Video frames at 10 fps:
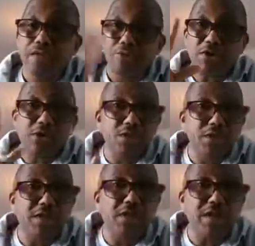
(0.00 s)
But
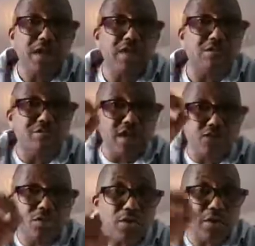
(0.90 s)
the thing is,
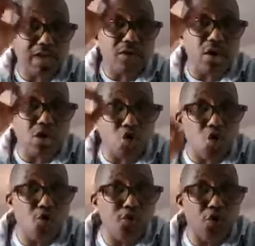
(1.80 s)
there's nothing like an
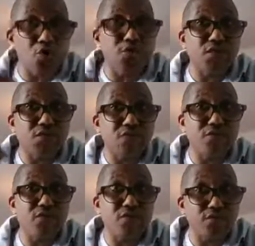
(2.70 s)
official
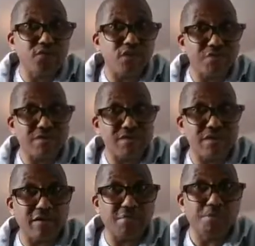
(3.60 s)
function for the
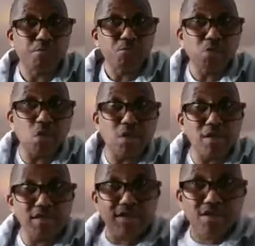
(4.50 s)
president,
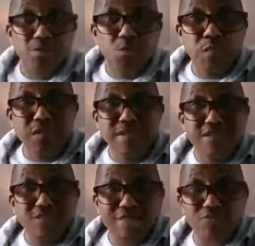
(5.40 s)
unless it's within
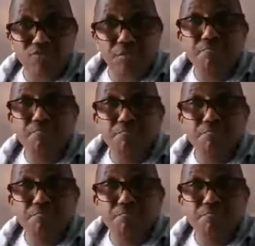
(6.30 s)
his bedroom,